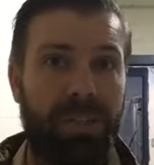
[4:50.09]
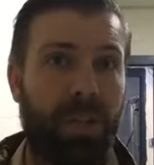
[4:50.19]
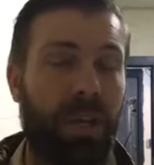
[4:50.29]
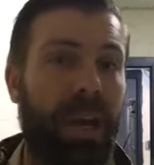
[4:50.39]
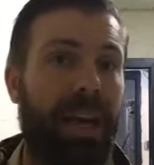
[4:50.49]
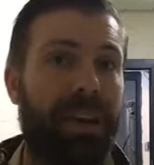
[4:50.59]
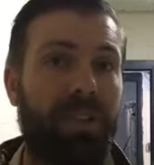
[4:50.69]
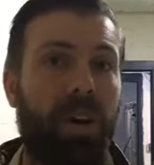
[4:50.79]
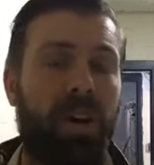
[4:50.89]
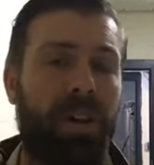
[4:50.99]
So you got to have an
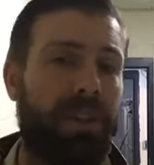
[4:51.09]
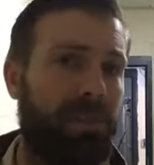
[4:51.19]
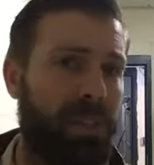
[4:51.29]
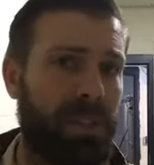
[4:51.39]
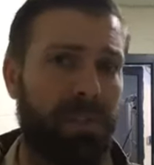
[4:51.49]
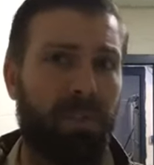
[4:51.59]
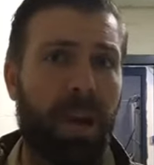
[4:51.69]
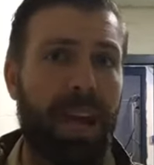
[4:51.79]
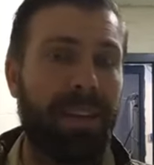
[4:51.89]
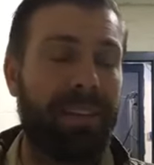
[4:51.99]
awesome system for
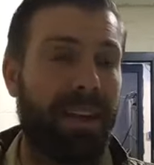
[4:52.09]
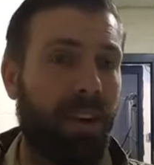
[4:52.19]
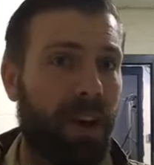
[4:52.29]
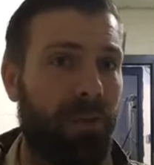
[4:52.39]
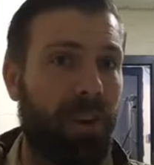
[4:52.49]
handing that off.